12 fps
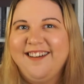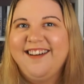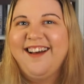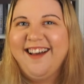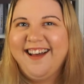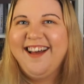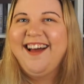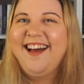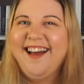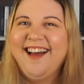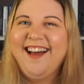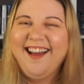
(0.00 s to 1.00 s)

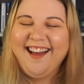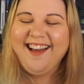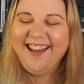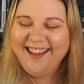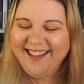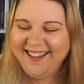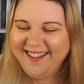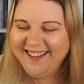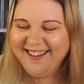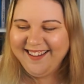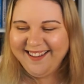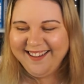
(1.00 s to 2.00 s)

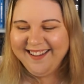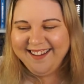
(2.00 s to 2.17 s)
Nobody speaks.